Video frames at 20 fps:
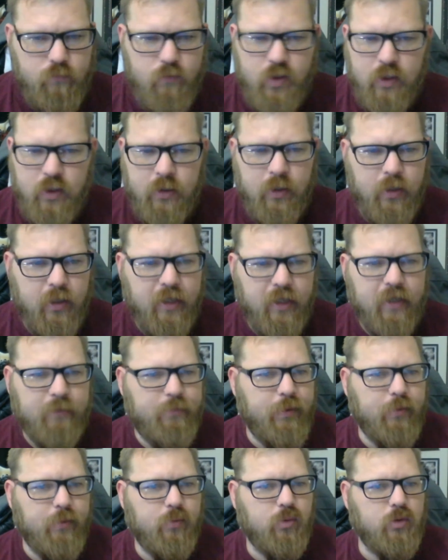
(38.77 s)
that a lot of
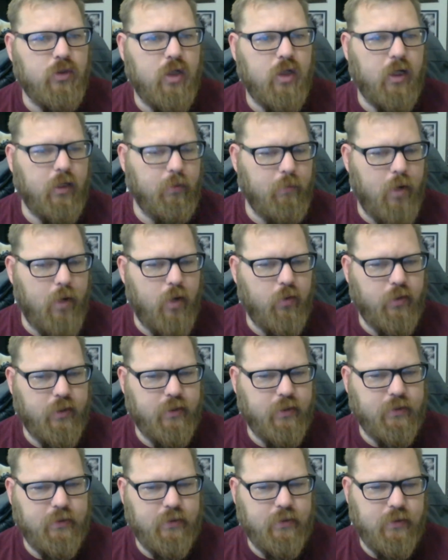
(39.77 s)
people were talking about
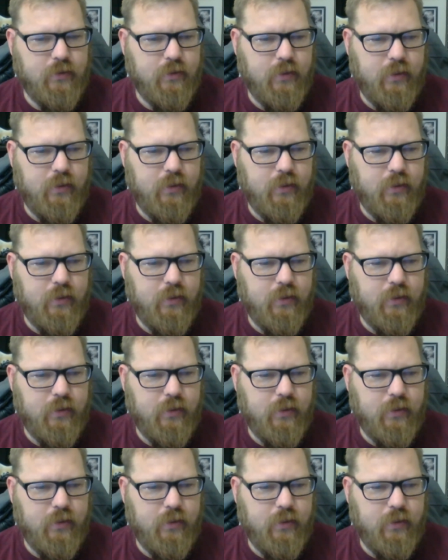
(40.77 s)
is